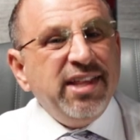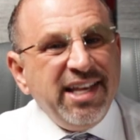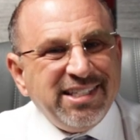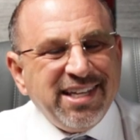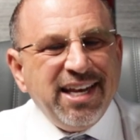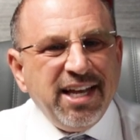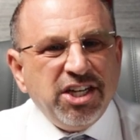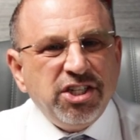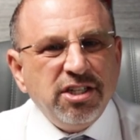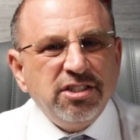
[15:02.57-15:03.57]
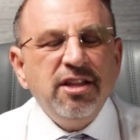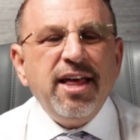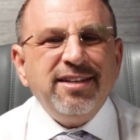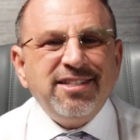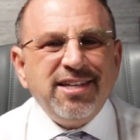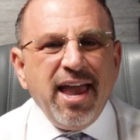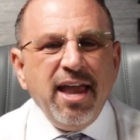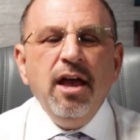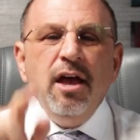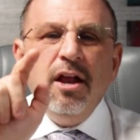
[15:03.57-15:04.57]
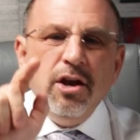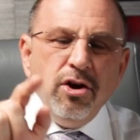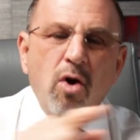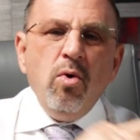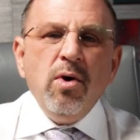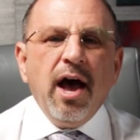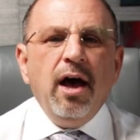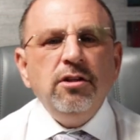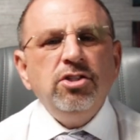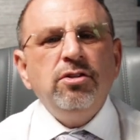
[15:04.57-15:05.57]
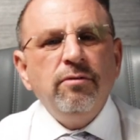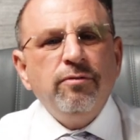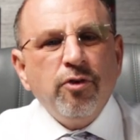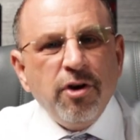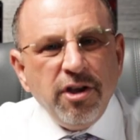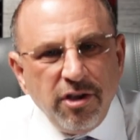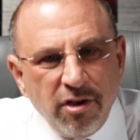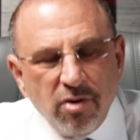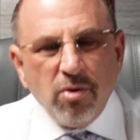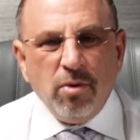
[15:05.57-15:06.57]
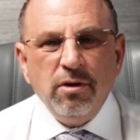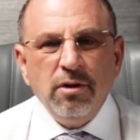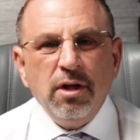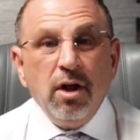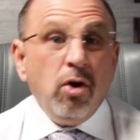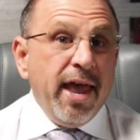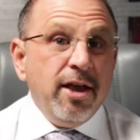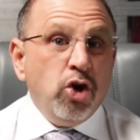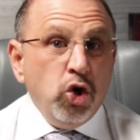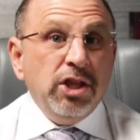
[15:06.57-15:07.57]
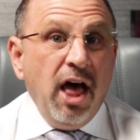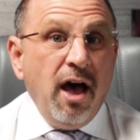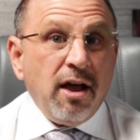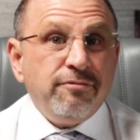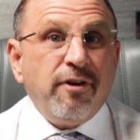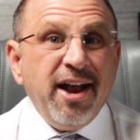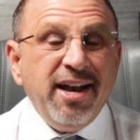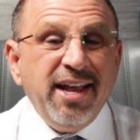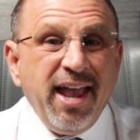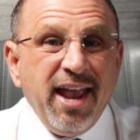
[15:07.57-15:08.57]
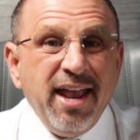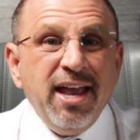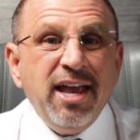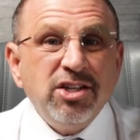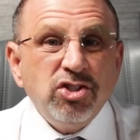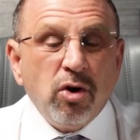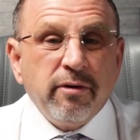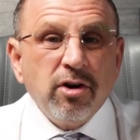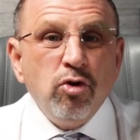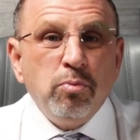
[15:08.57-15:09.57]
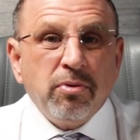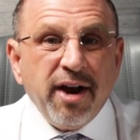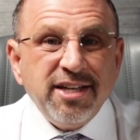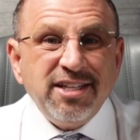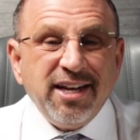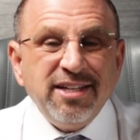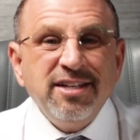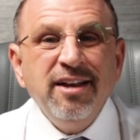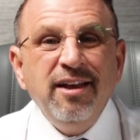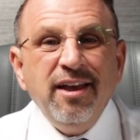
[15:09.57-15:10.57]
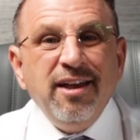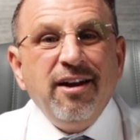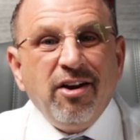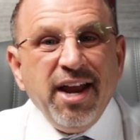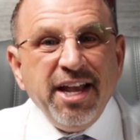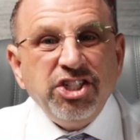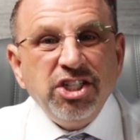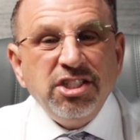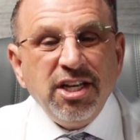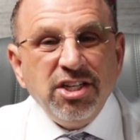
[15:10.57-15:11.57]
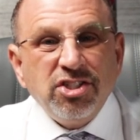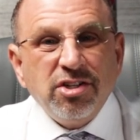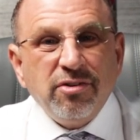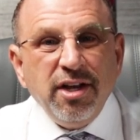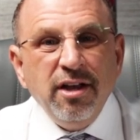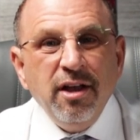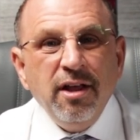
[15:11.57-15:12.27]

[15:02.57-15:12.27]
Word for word: release conditions that say, no guns for you. Okay, good luck finding a historical precedent in our nation's history